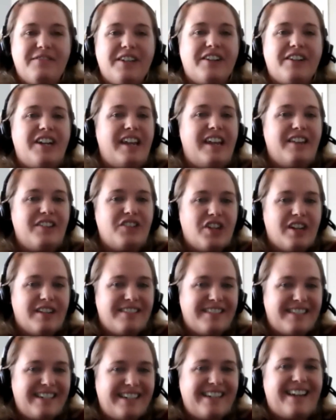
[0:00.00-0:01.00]
very
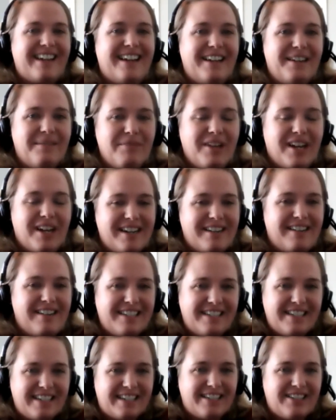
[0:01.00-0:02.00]
interesting. I am not on
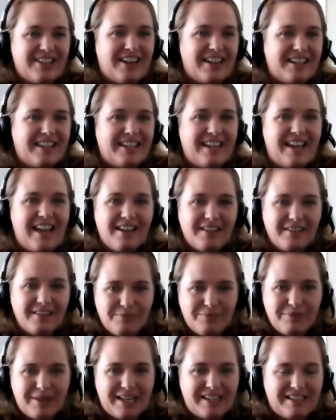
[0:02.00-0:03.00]
TikTok as
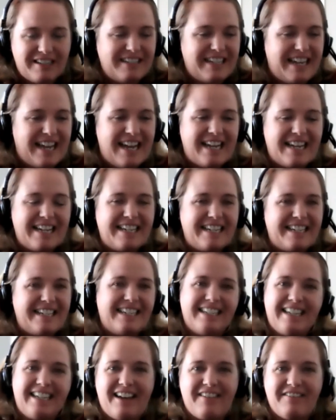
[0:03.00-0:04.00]
well.
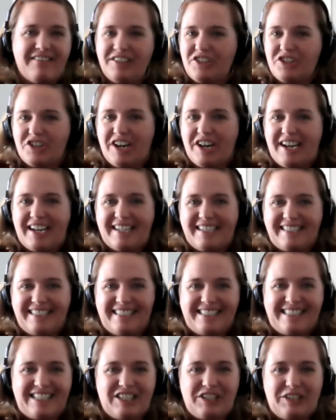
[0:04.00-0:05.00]
I haven't tried
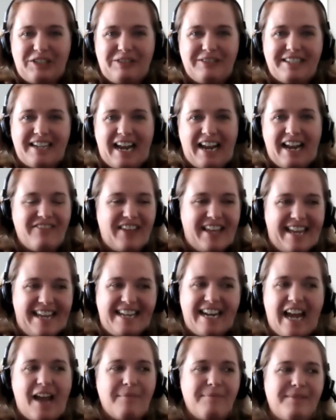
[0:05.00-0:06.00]
to dive
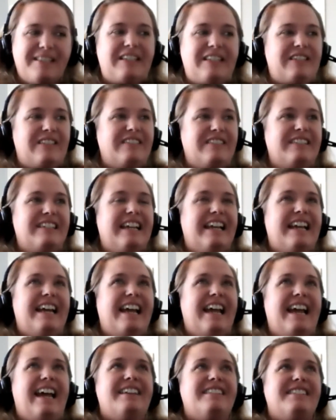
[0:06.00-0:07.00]
in. I'm still
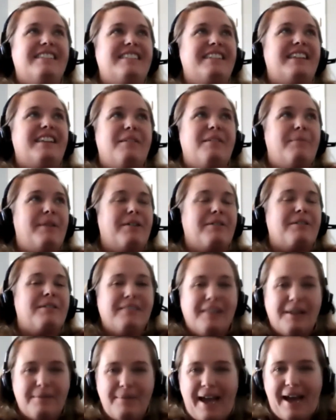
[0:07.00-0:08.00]
hesitant about
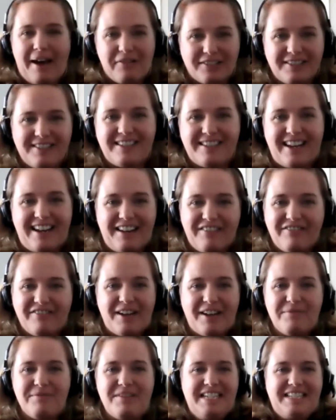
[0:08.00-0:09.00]
Clubhouse, and if
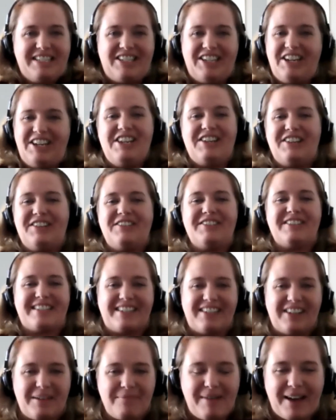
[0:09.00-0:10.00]
I want to use
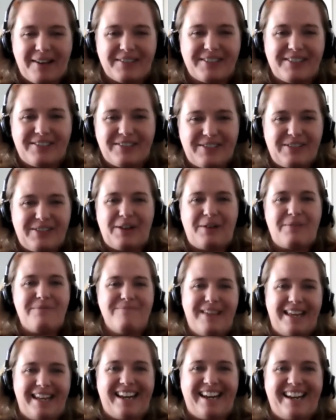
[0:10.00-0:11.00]
Clubhouse, there's so
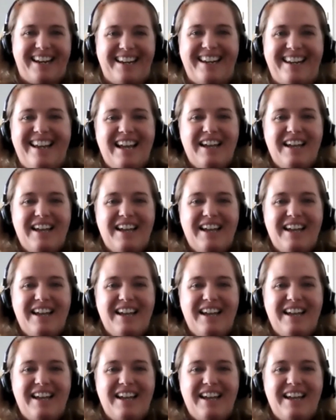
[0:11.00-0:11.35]
many